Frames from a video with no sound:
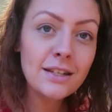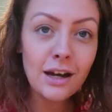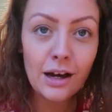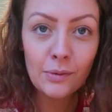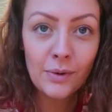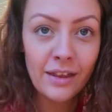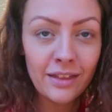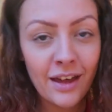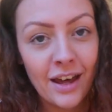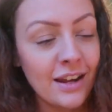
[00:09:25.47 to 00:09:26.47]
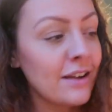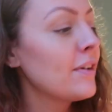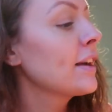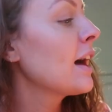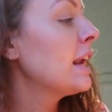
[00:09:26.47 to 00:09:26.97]
start with an
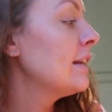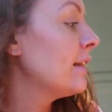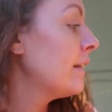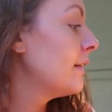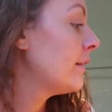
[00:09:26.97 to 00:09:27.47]
advent calendar.